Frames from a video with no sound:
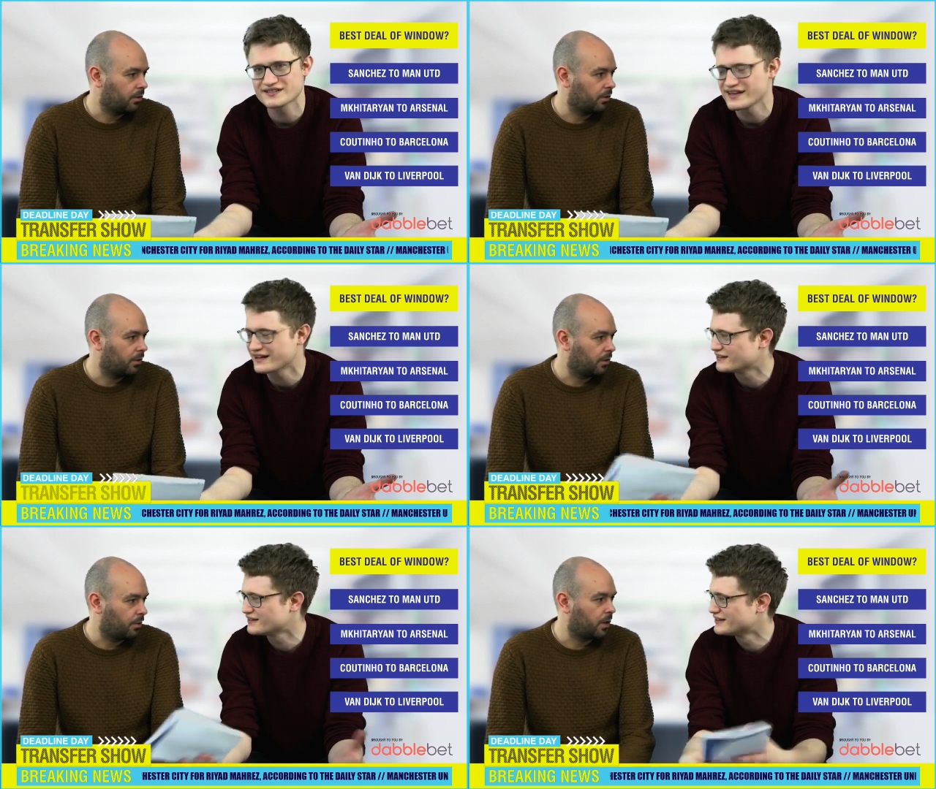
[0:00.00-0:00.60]
Speaker 1: would I
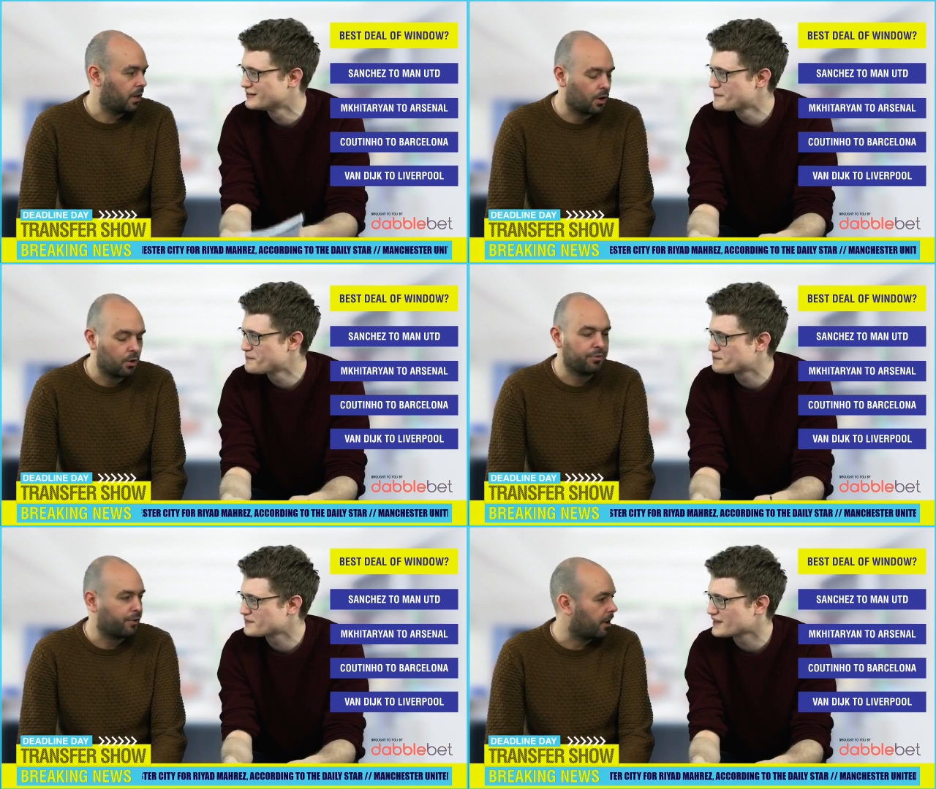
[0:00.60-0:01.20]
stay? What are they
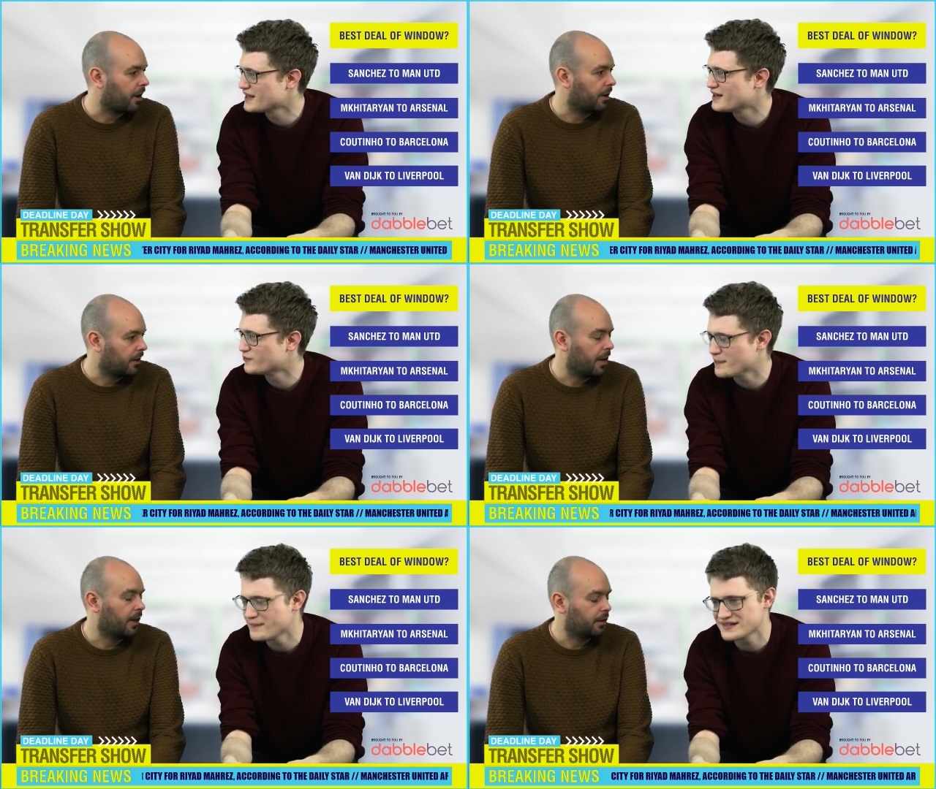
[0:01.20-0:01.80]
going for
Speaker 2: here?
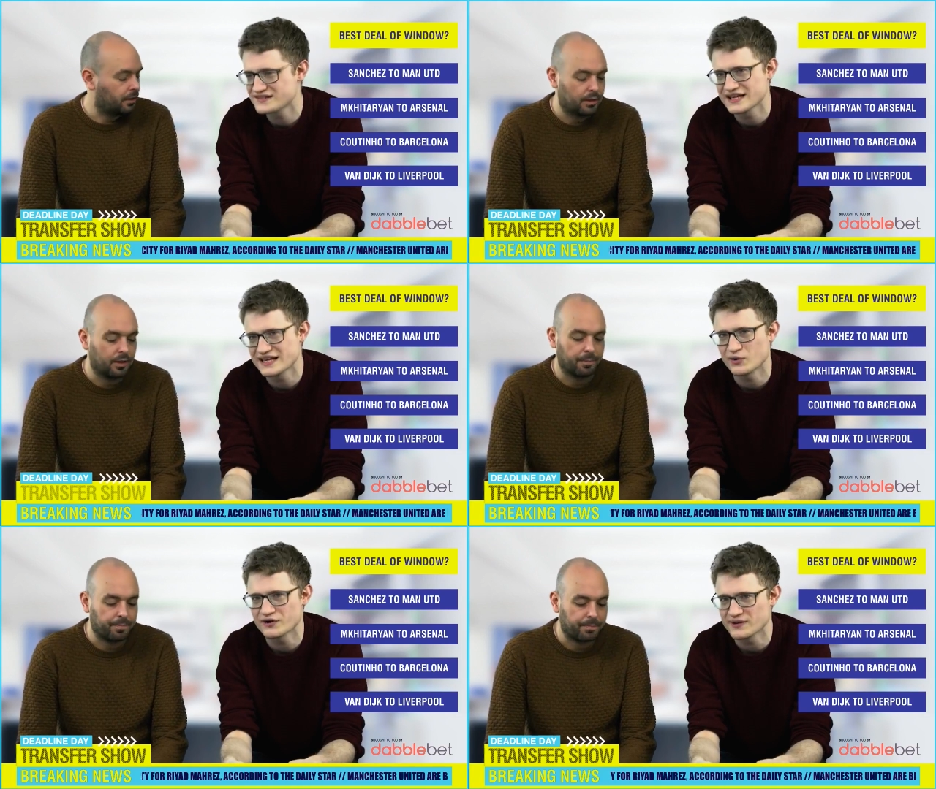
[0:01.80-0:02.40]
Yeah, yeah. When Man
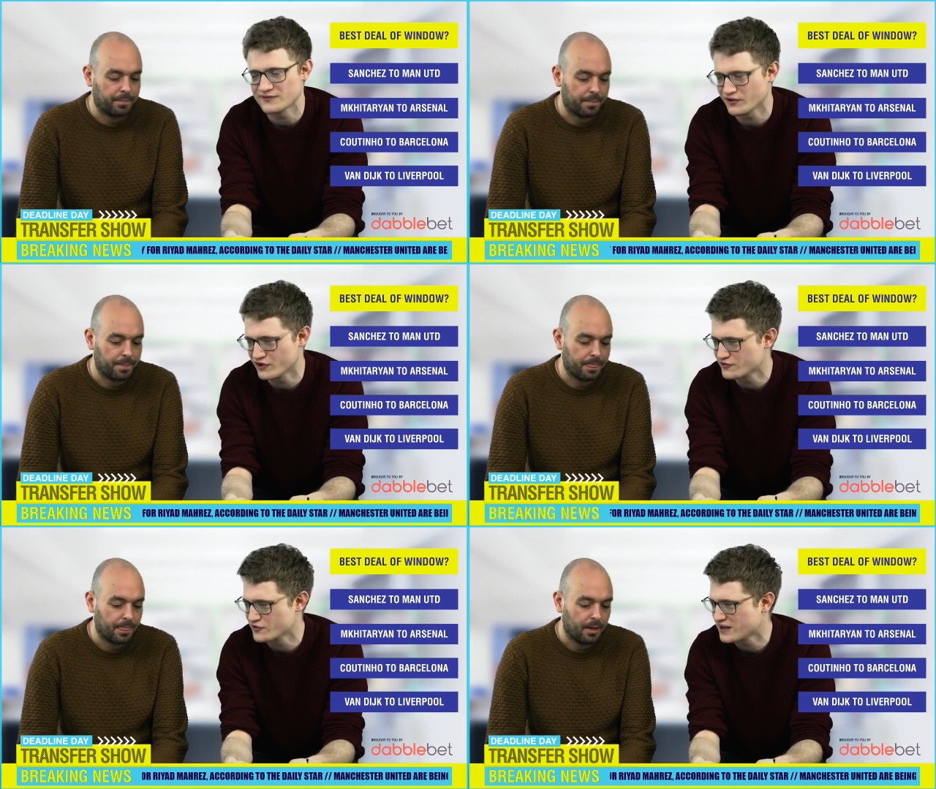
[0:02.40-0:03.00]
City want me for
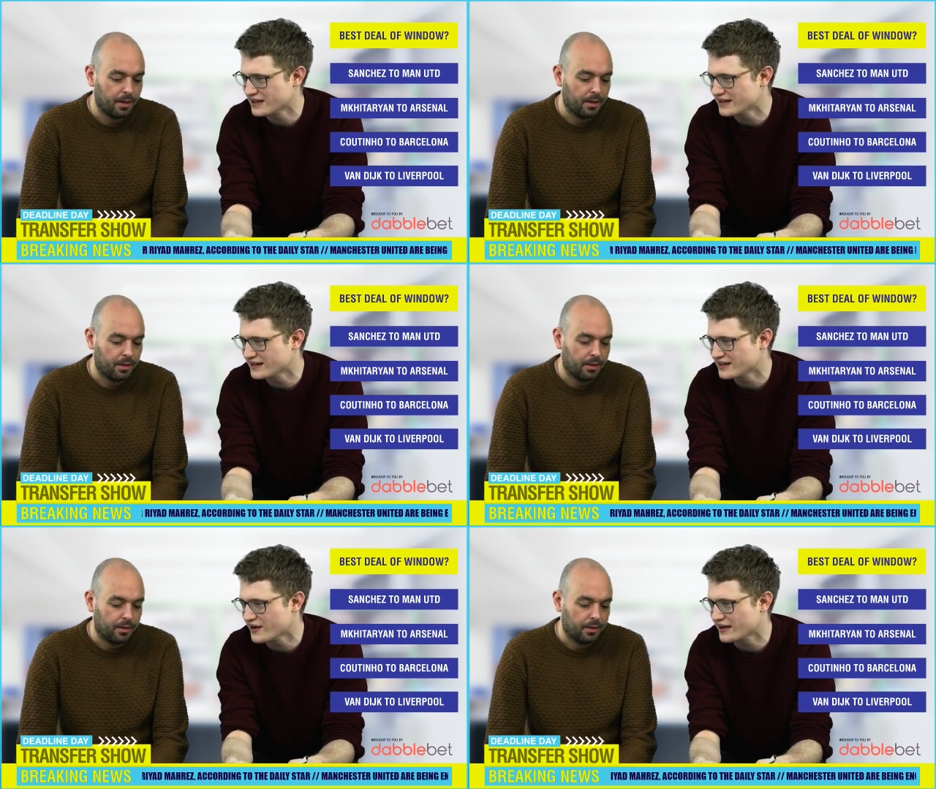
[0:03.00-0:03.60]
one hundred
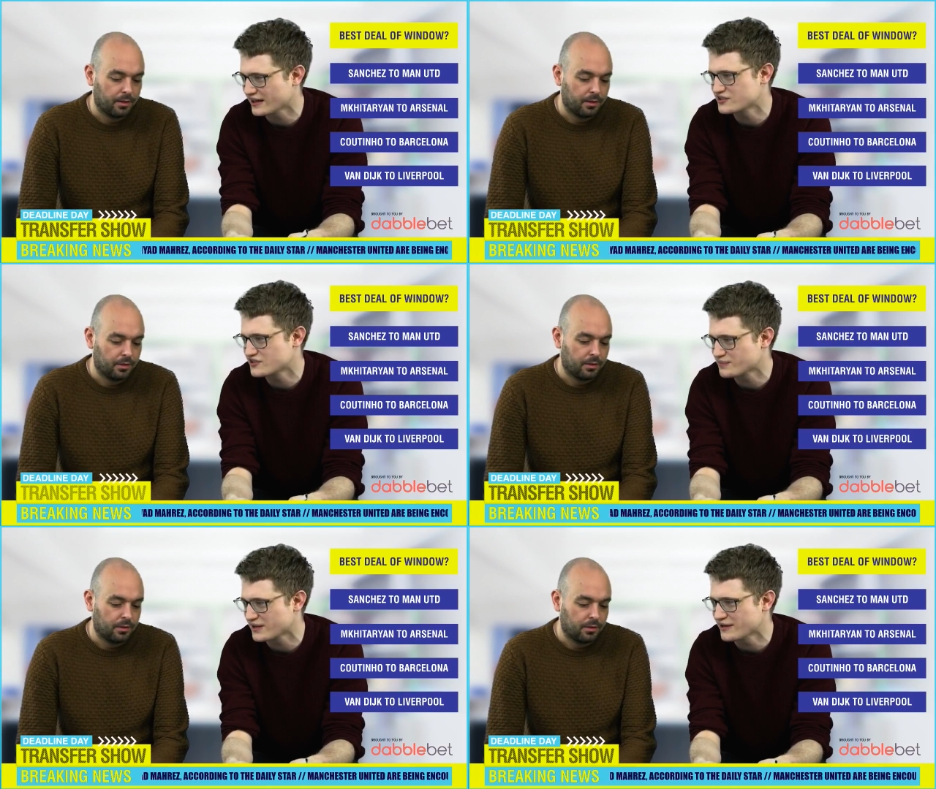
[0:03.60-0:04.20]
million, you know, and I can
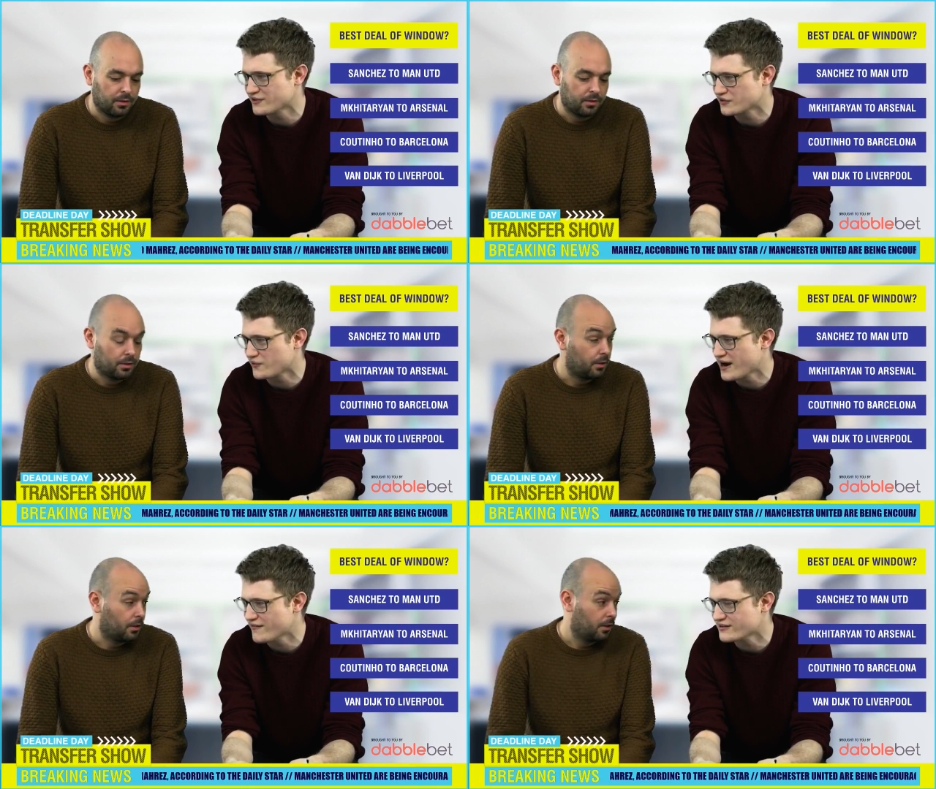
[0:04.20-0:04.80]
play with
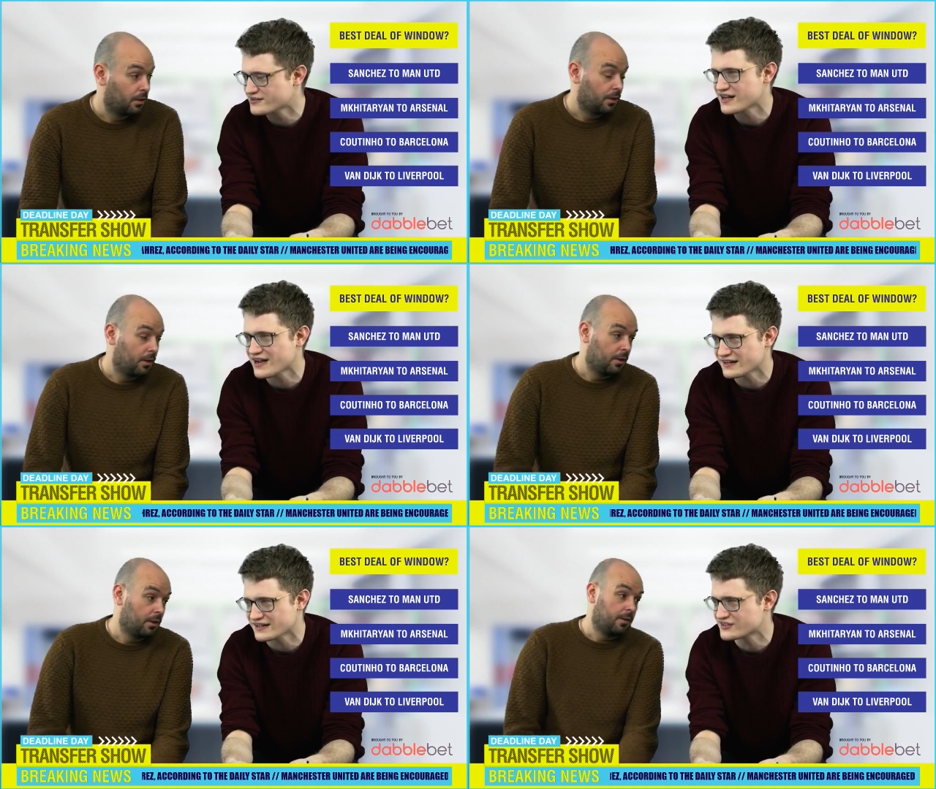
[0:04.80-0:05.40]
Aguero,
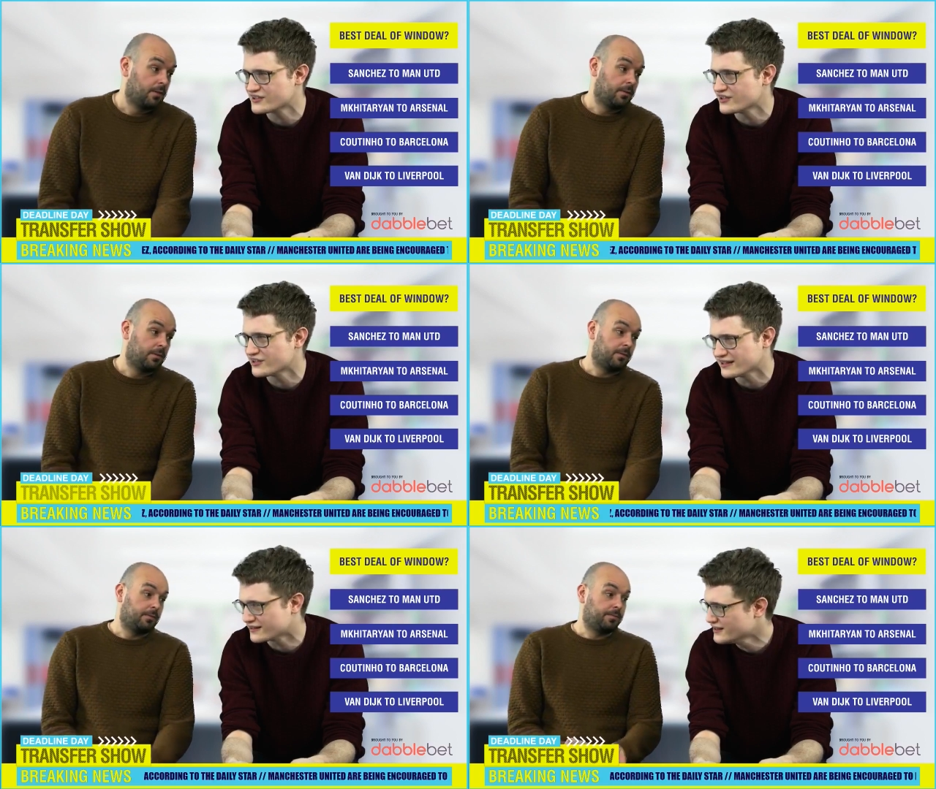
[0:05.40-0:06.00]
Sane,
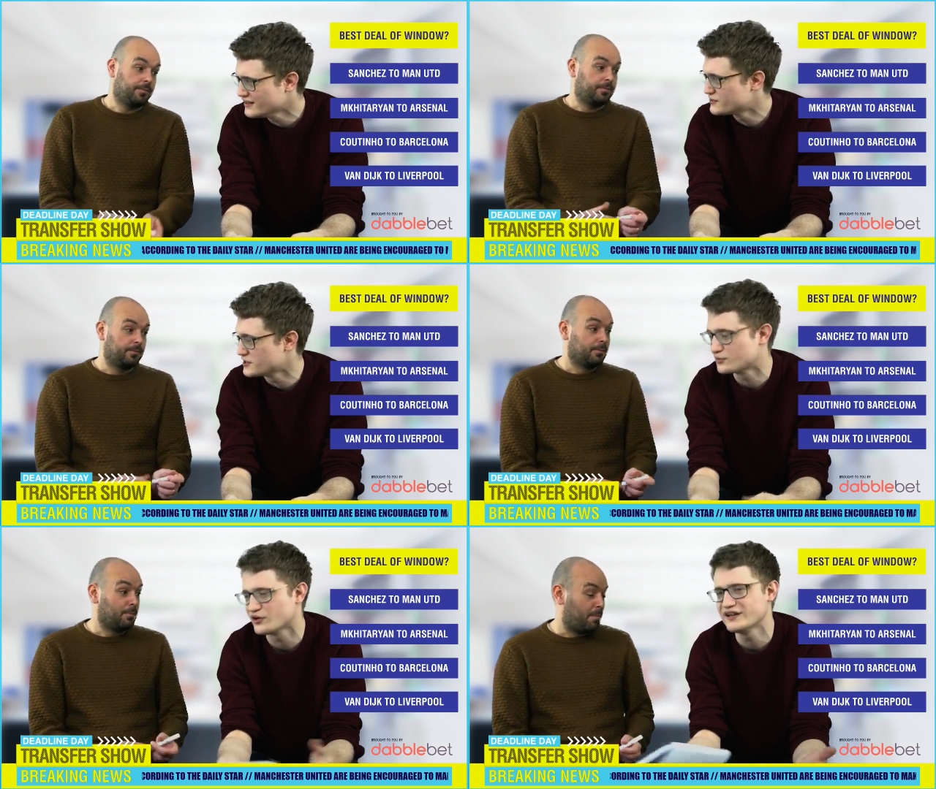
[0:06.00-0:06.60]
Sterling,
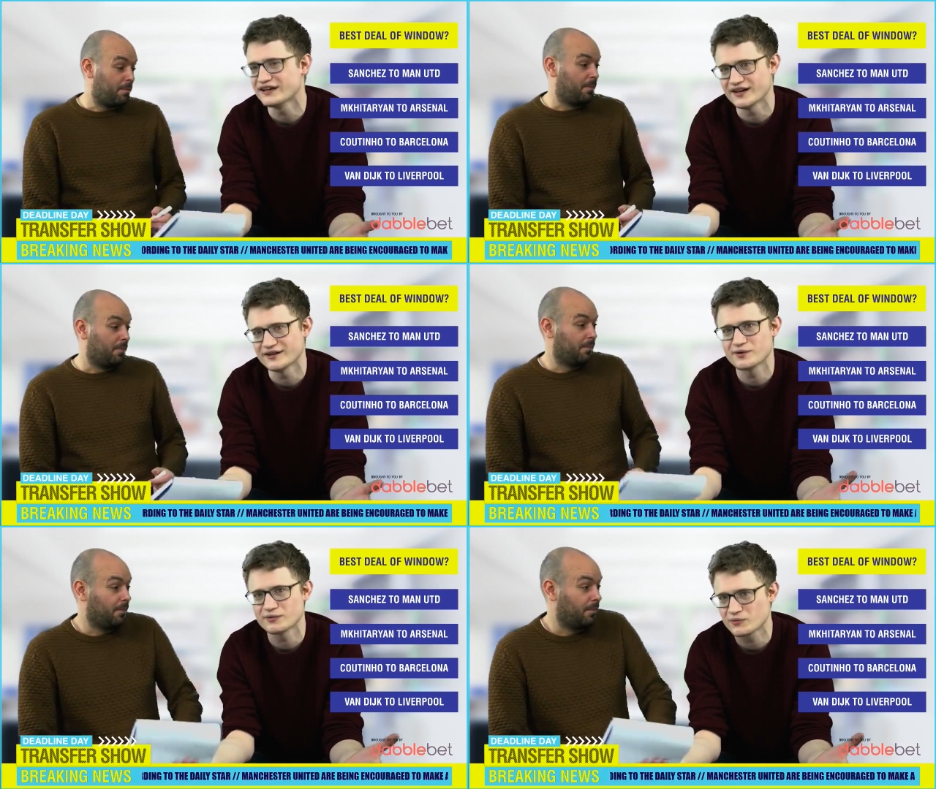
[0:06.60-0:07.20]
De Bruyne,